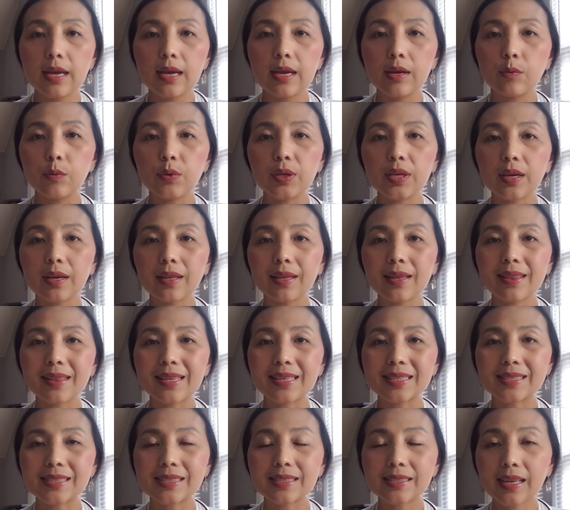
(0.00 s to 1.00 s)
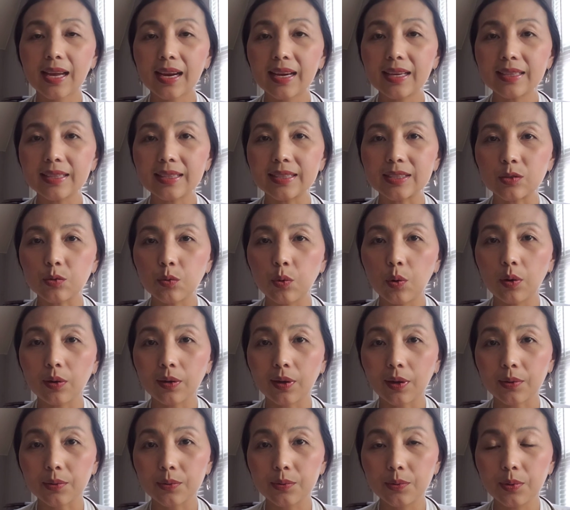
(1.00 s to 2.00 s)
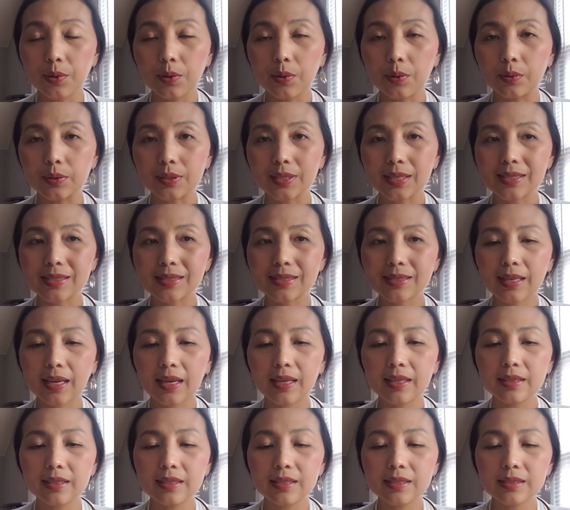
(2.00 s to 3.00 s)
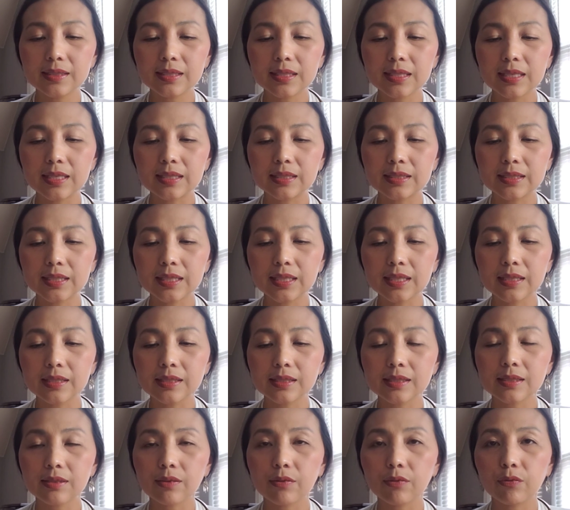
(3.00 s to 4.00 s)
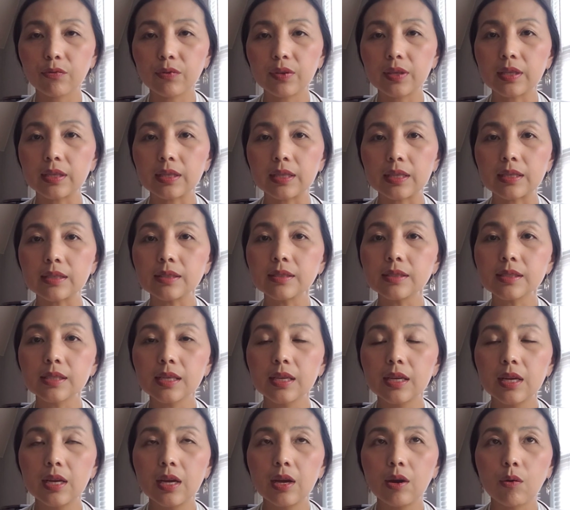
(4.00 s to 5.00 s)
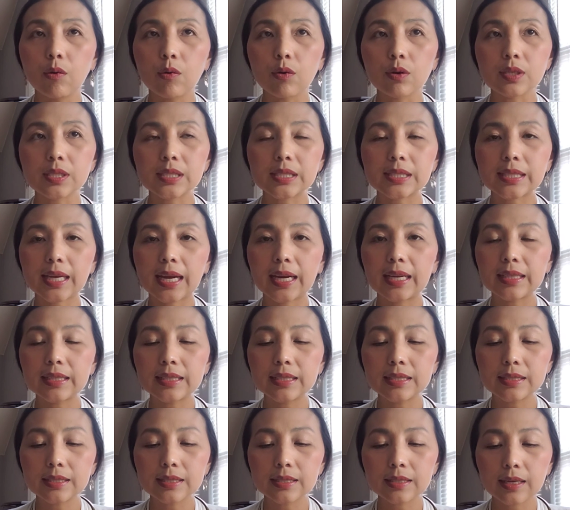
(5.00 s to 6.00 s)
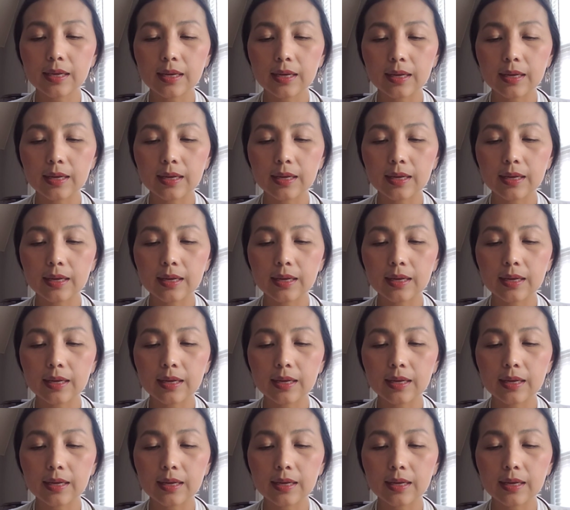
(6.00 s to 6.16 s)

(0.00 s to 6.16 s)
we call it the silent, quote unquote, silent, intense feelings or silent